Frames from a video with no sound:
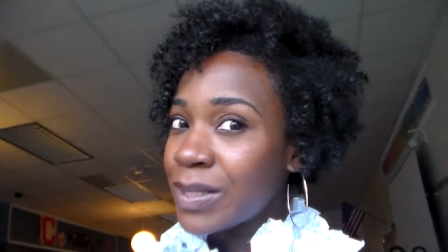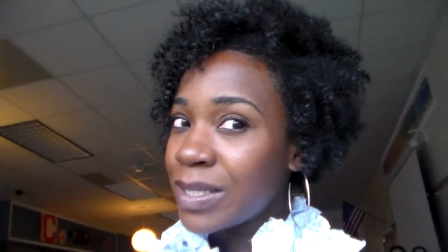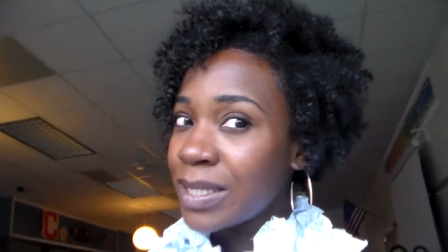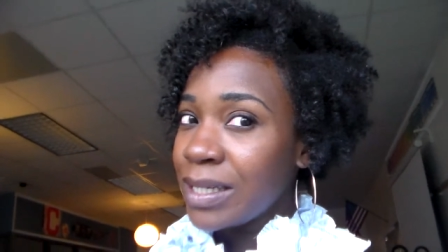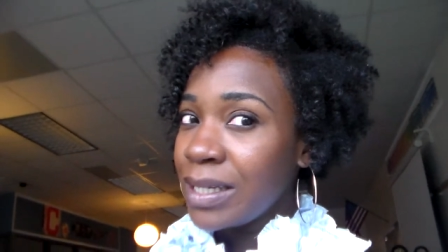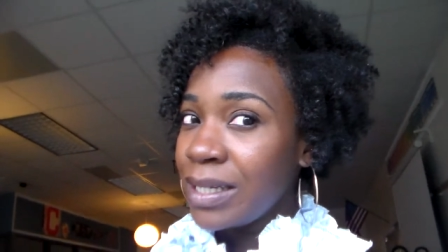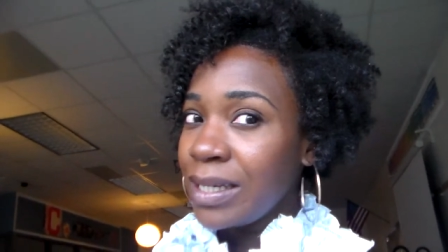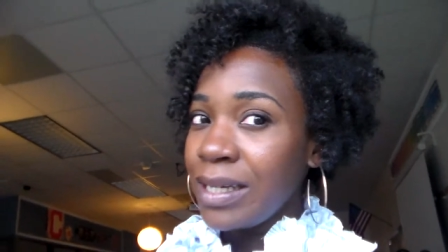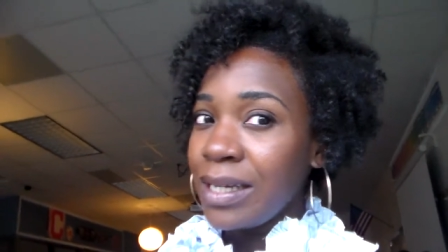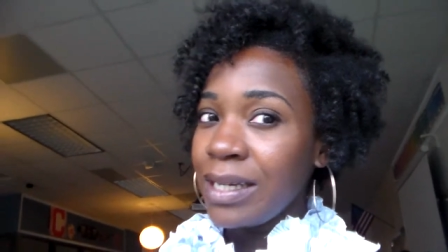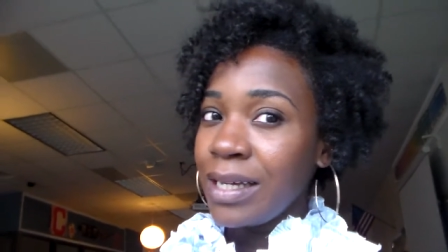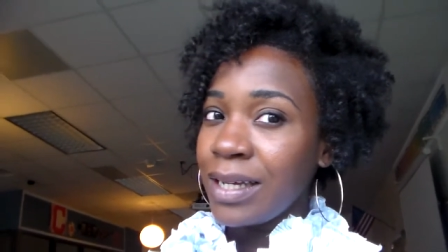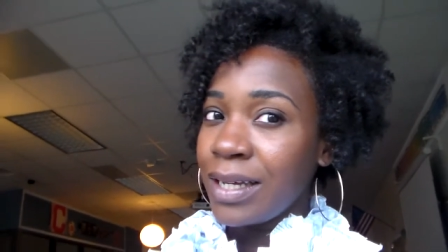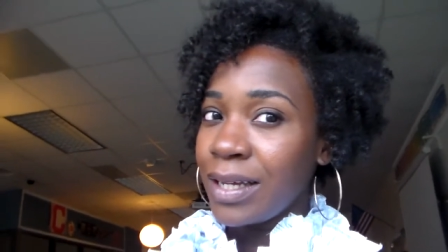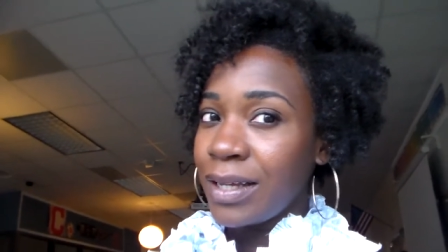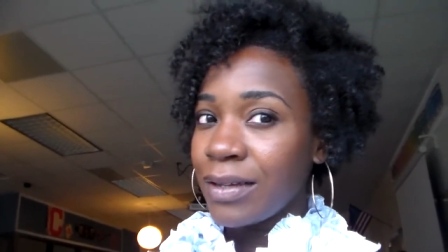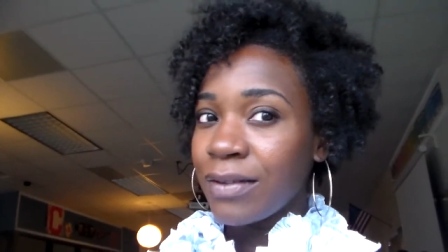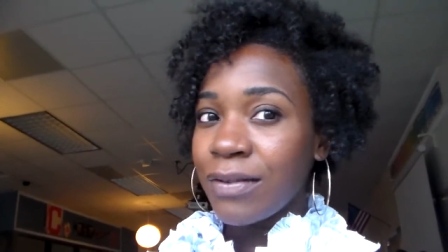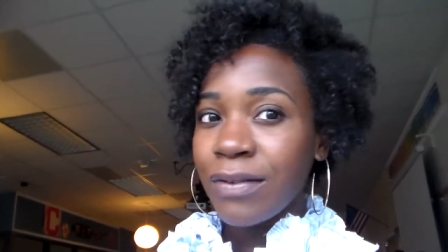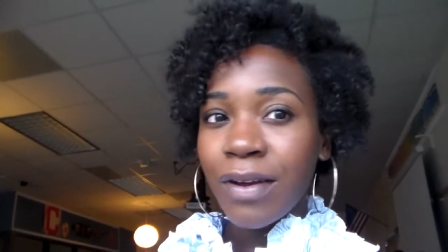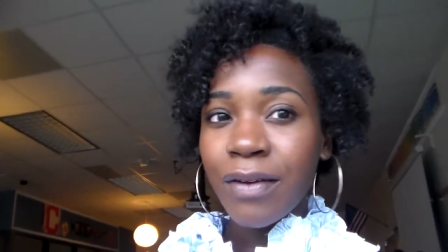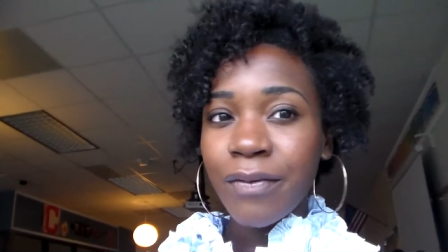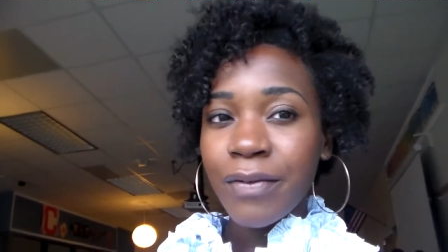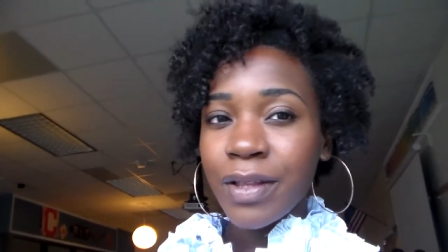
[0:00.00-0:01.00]
We'll see
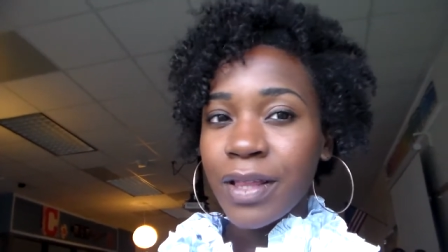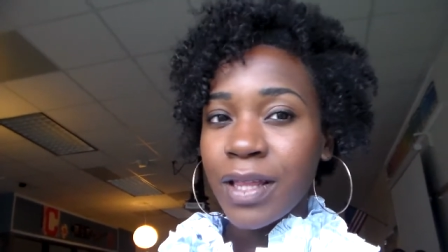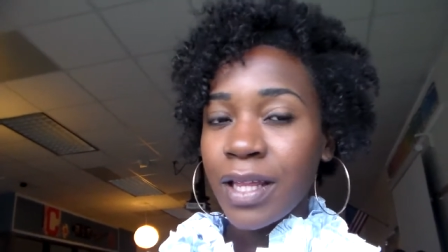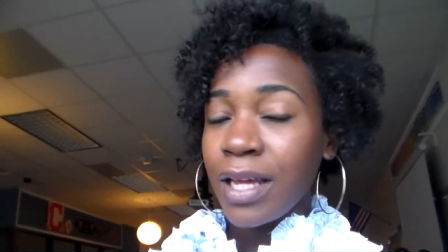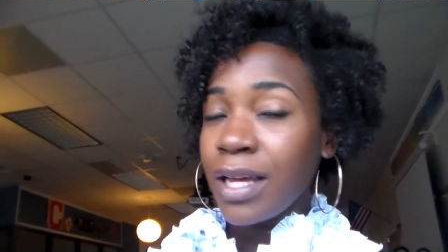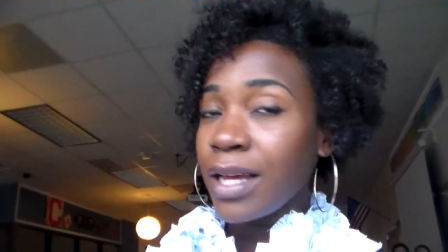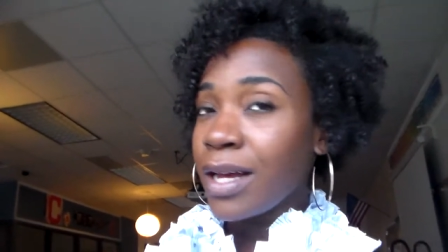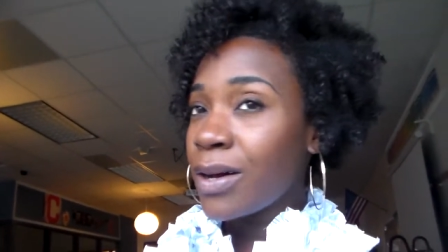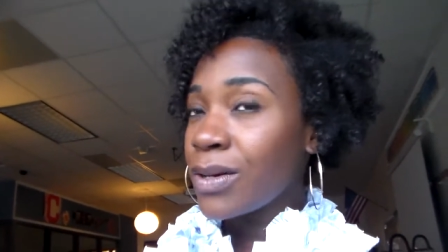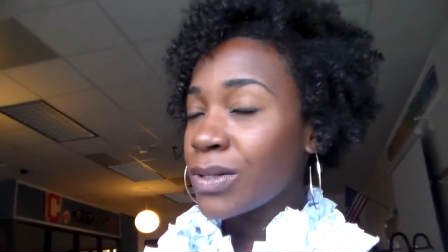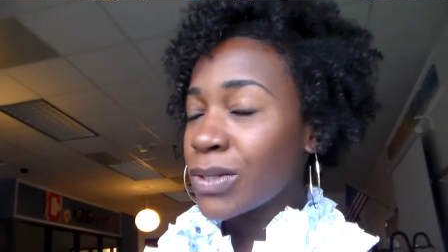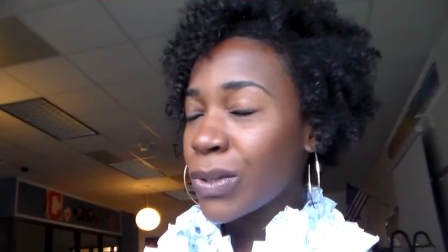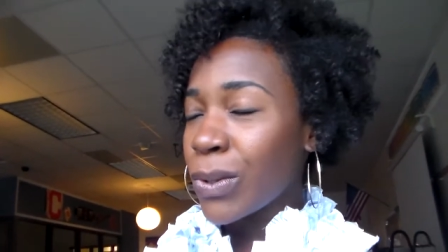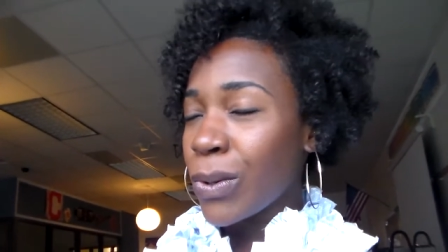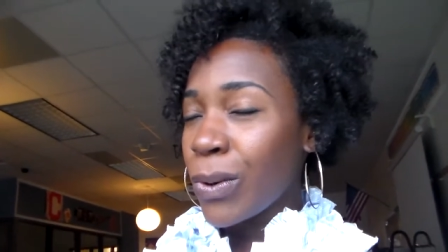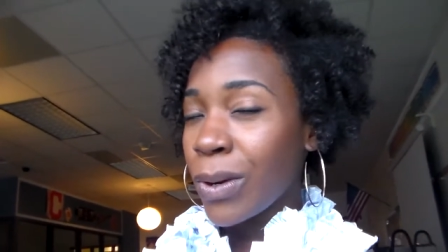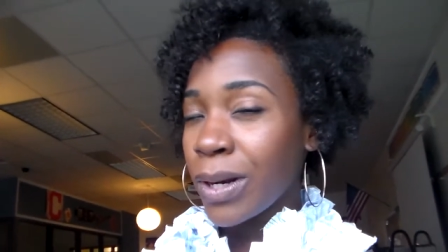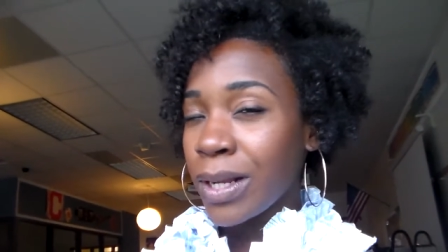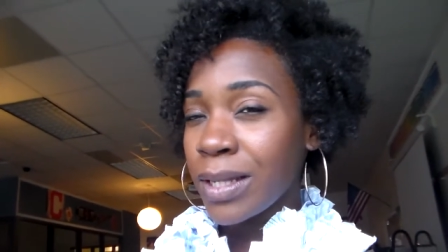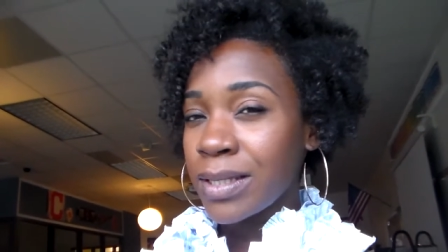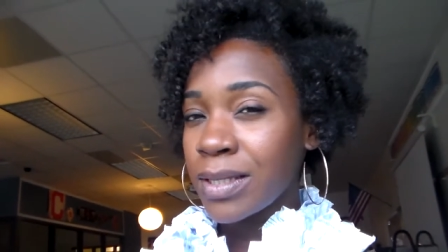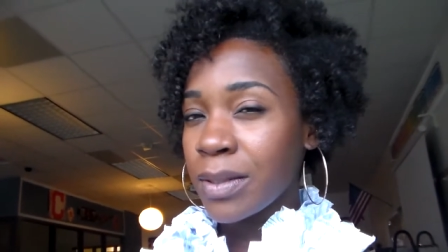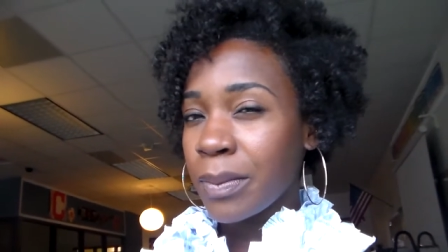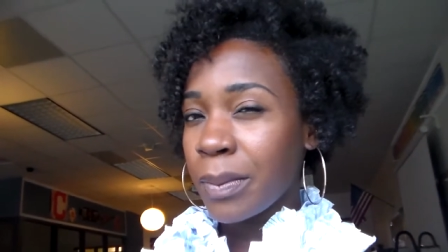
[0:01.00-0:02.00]
if everything goes
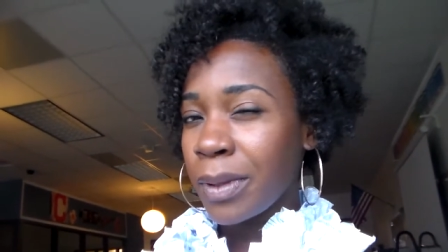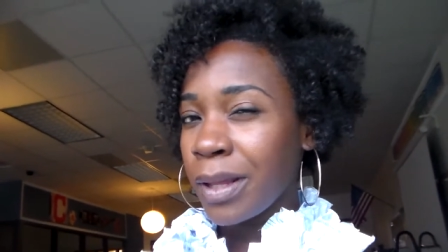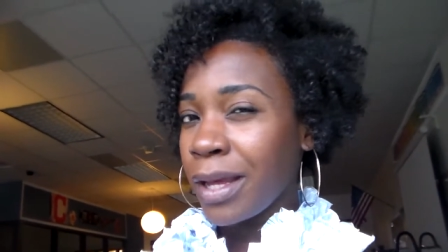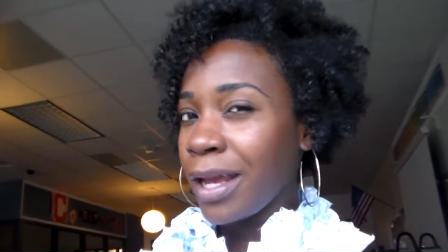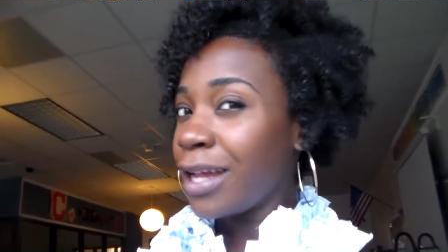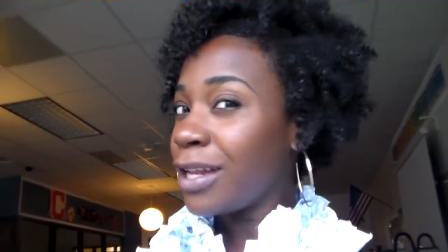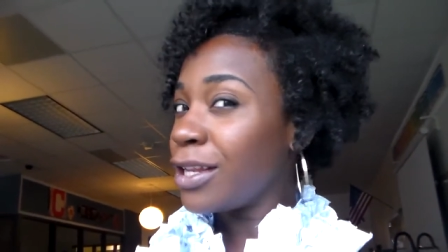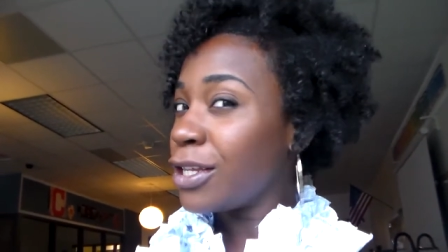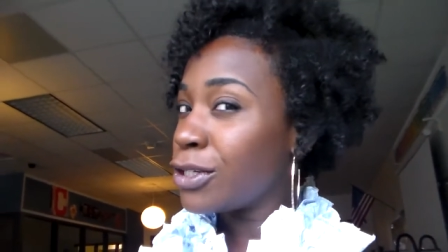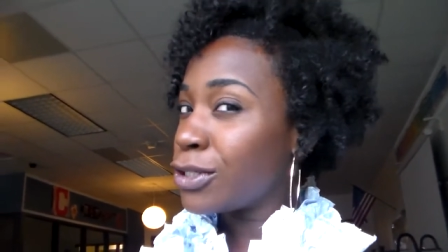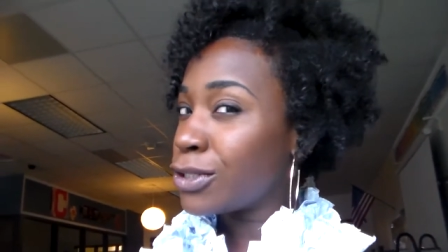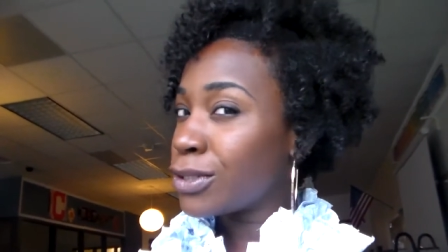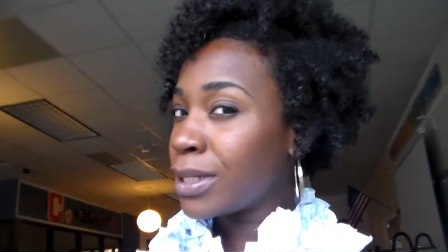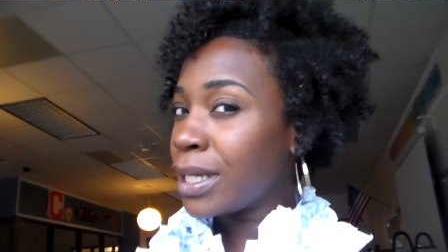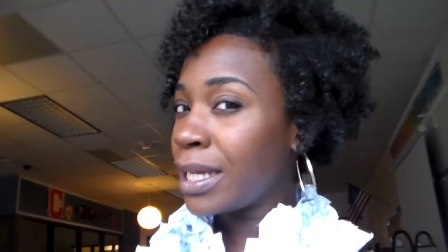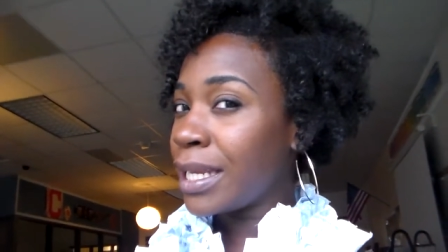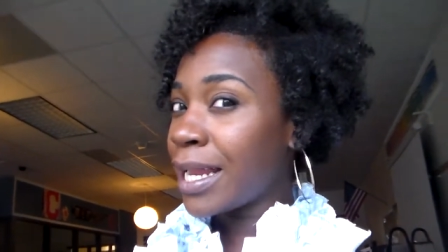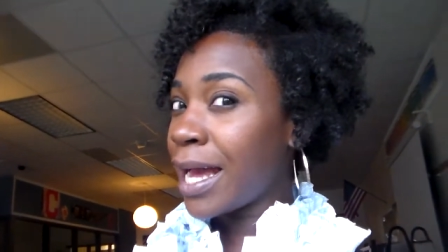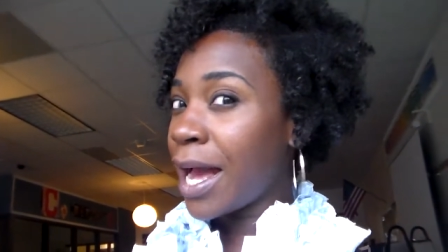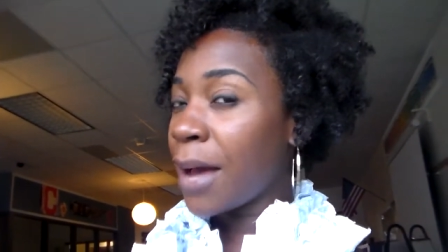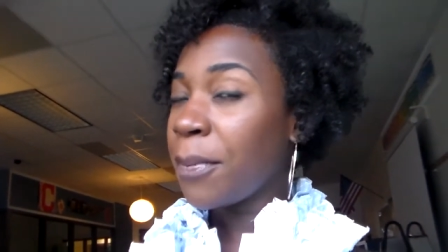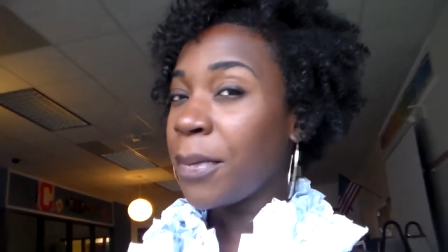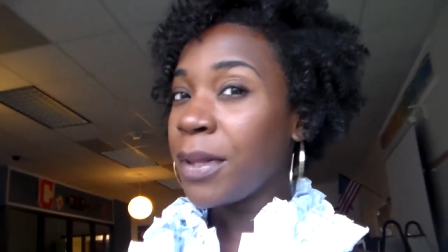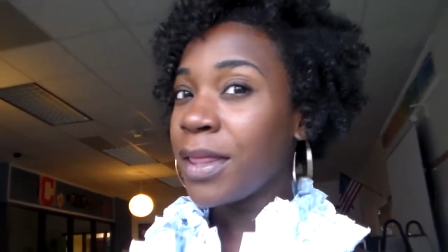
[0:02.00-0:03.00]
according to plan.
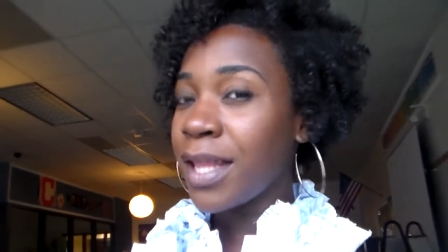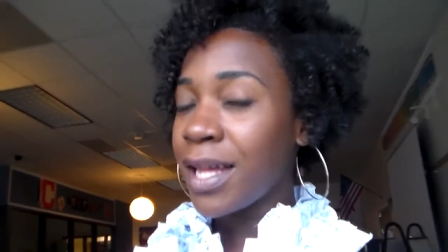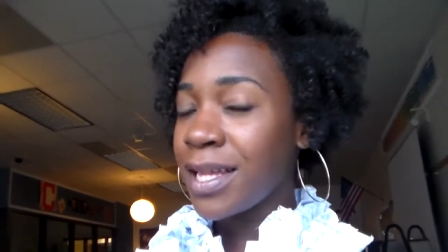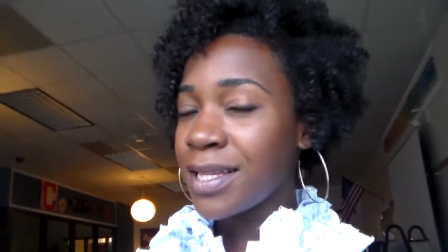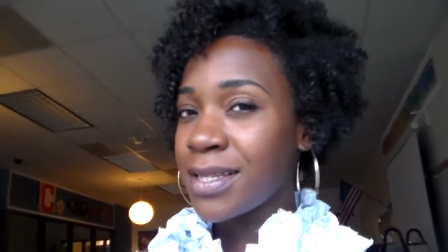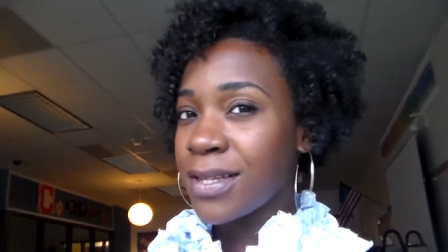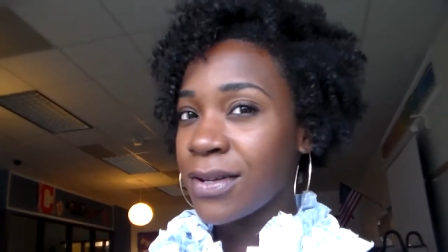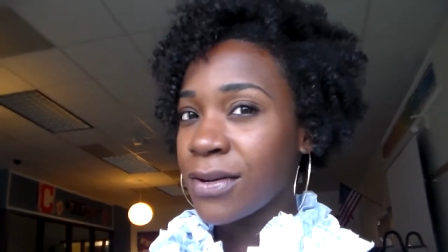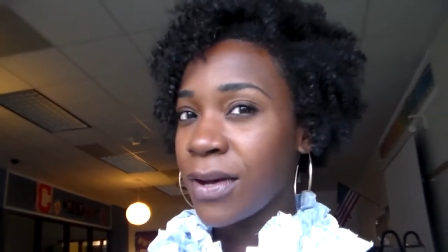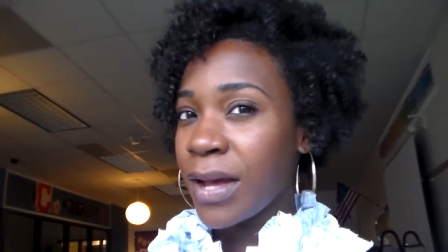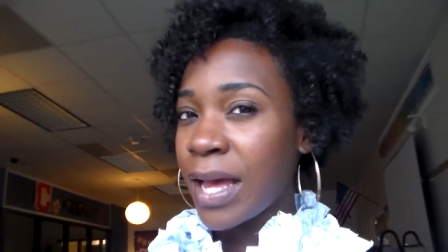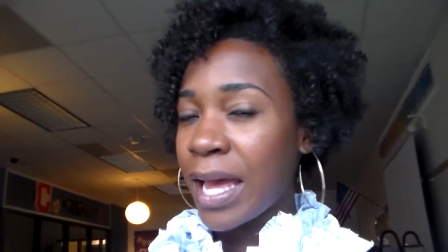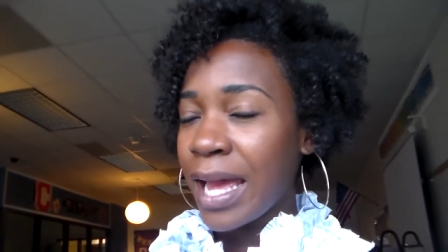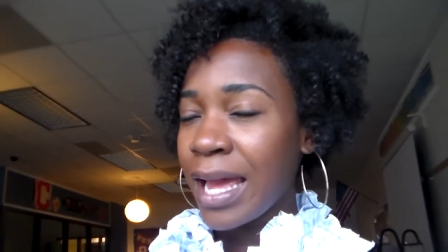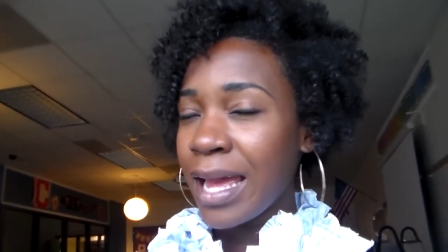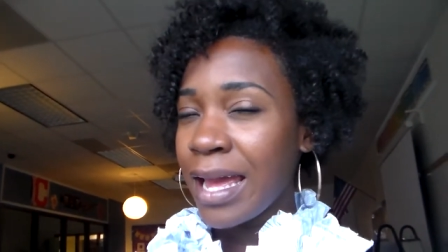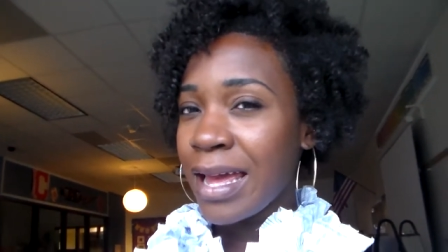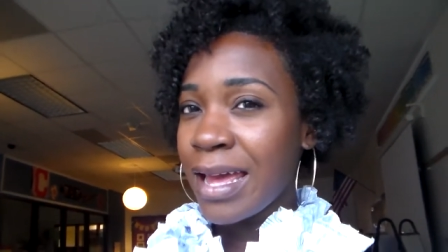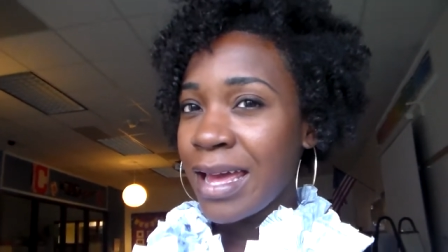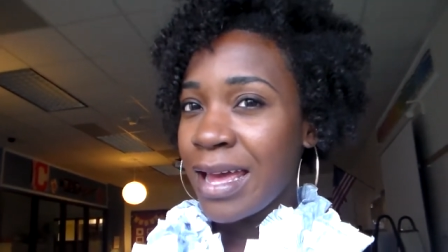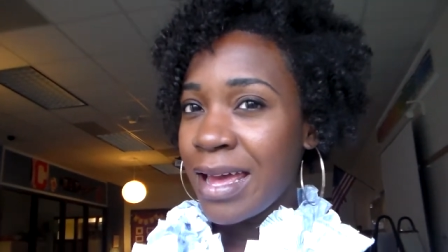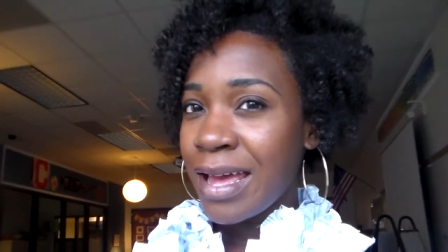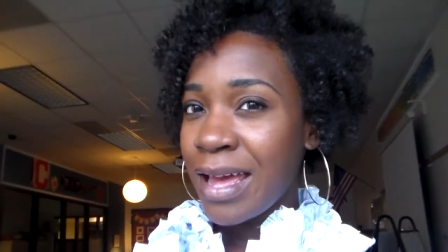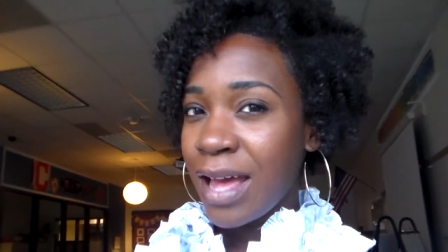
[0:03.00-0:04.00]
Usually not, but that's
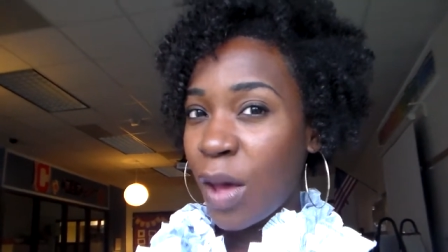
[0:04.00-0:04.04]
okay.